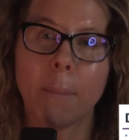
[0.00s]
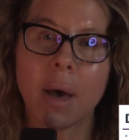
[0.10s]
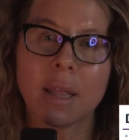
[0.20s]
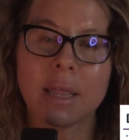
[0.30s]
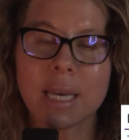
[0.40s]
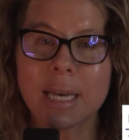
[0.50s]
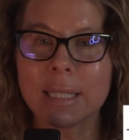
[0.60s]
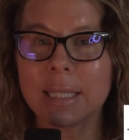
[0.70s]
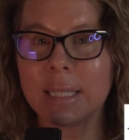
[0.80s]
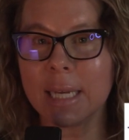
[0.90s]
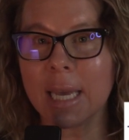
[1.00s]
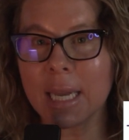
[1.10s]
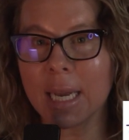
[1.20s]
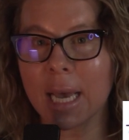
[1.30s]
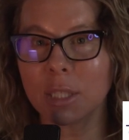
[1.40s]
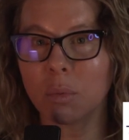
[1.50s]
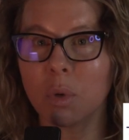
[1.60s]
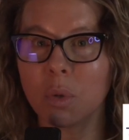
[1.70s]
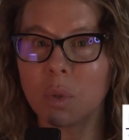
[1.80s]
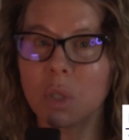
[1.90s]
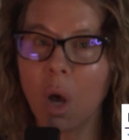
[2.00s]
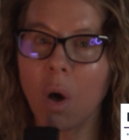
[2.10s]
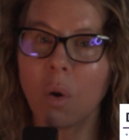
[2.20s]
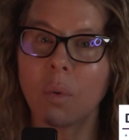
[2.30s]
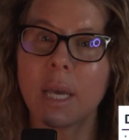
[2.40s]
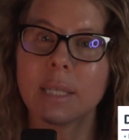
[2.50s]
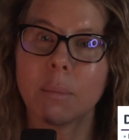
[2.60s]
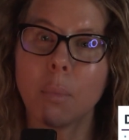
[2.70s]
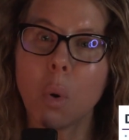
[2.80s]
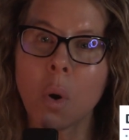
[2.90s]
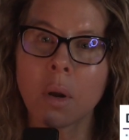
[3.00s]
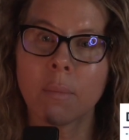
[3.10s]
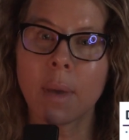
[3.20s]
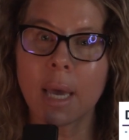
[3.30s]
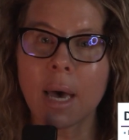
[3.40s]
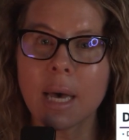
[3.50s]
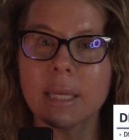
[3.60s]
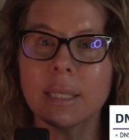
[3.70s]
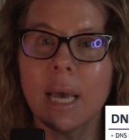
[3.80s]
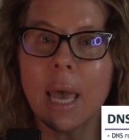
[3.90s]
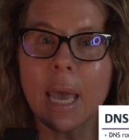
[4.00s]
But this DNS root zone is important because